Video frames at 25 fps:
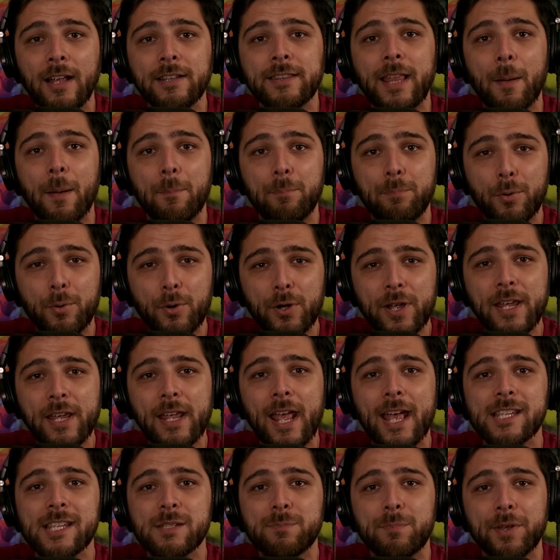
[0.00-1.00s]
that
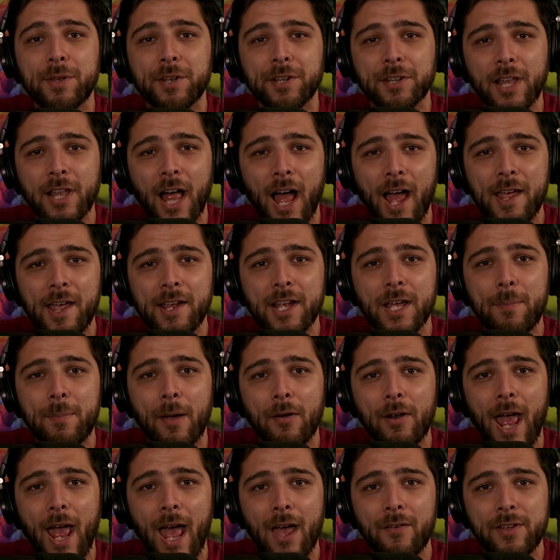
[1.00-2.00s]
Boogie has been lying
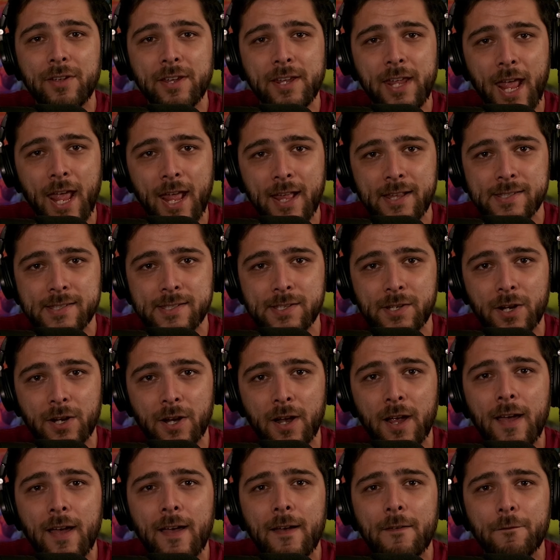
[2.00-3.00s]
about having
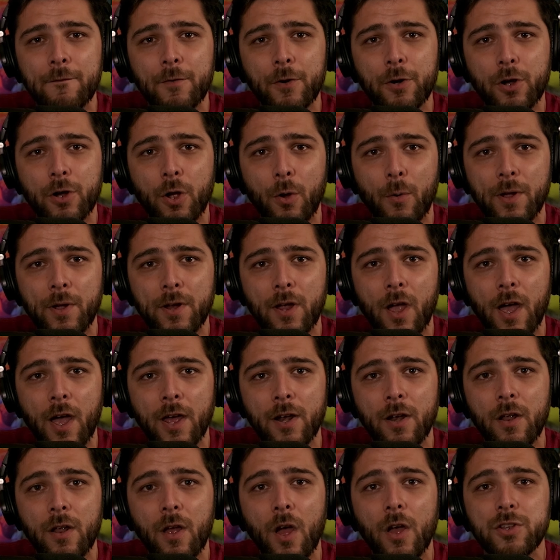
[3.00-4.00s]
cancer for going
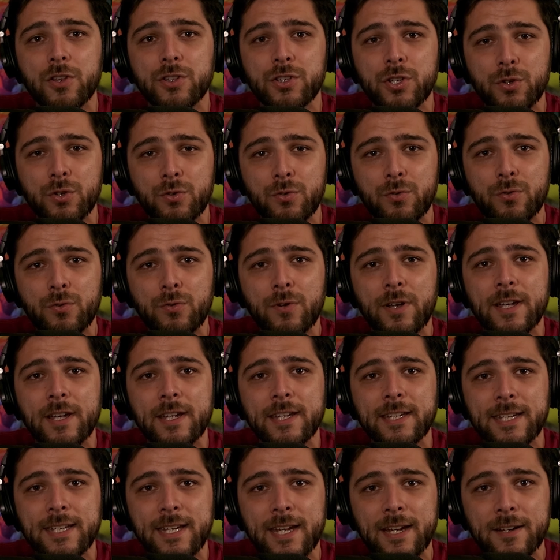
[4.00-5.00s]
on two
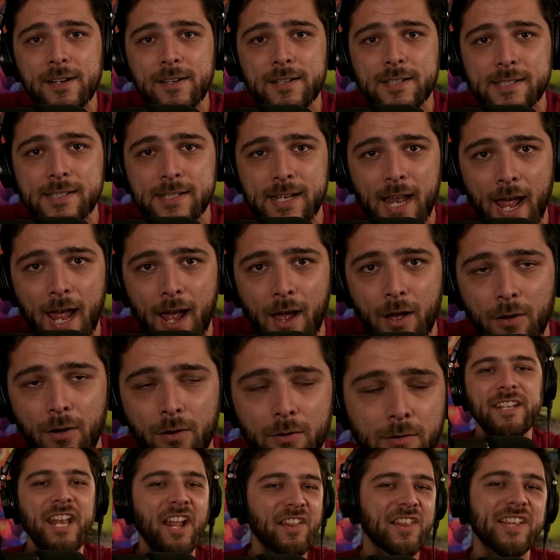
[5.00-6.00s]
years
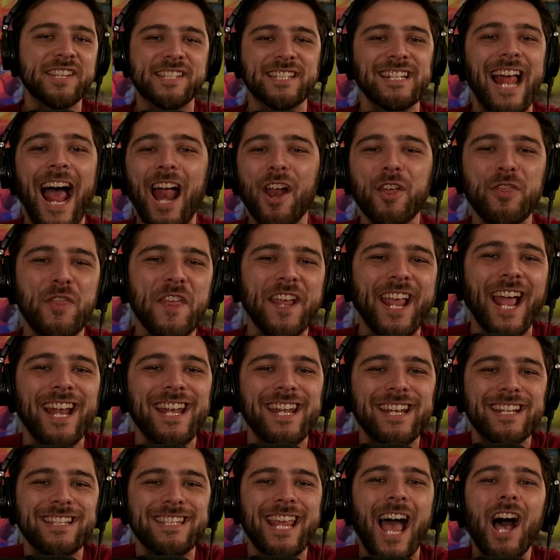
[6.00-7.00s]
now. Now listen, I don't think I
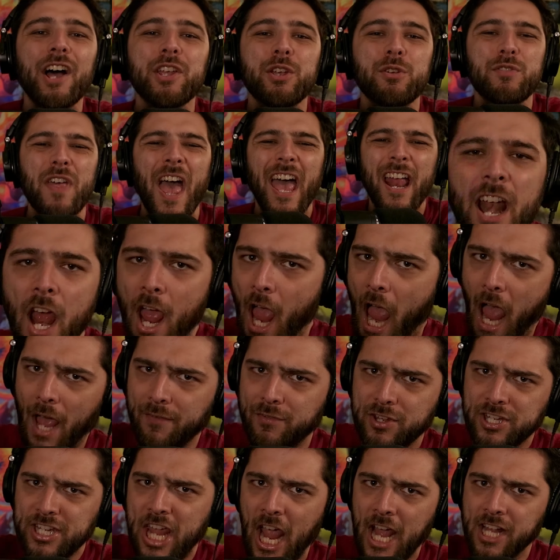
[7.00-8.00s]
need to tell you that
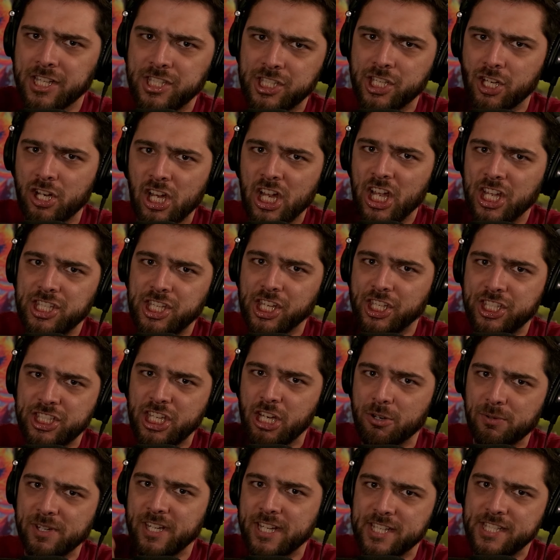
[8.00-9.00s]
having cancer is a
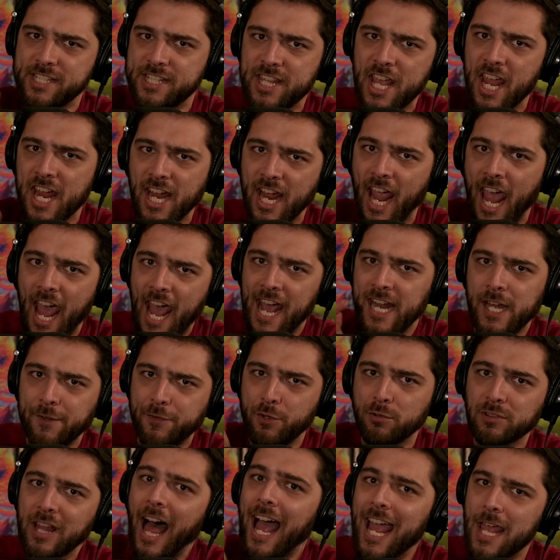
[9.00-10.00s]
serious thing, and if
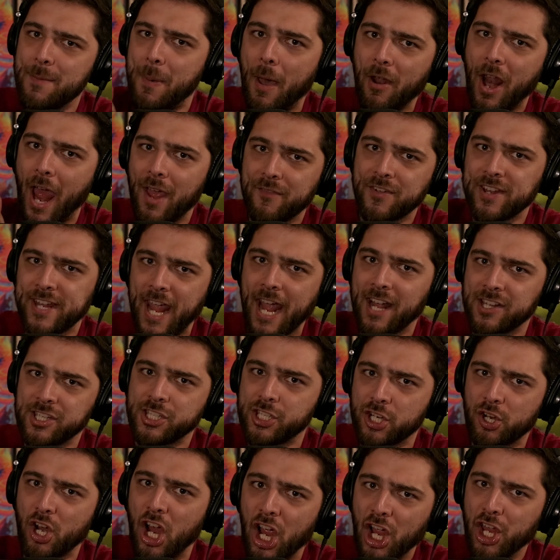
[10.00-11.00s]
you lie about having
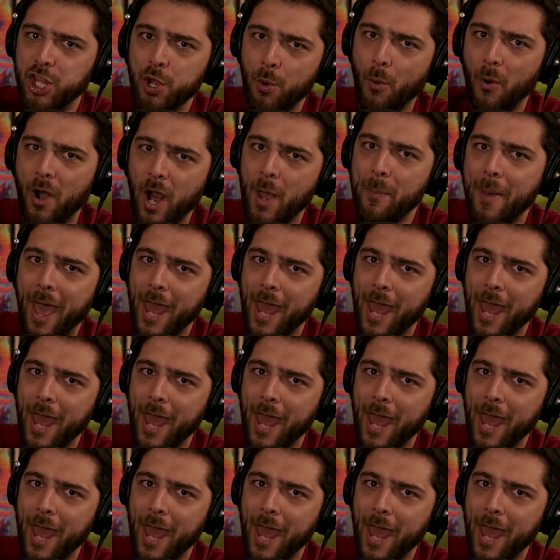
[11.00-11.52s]
cancer, you are a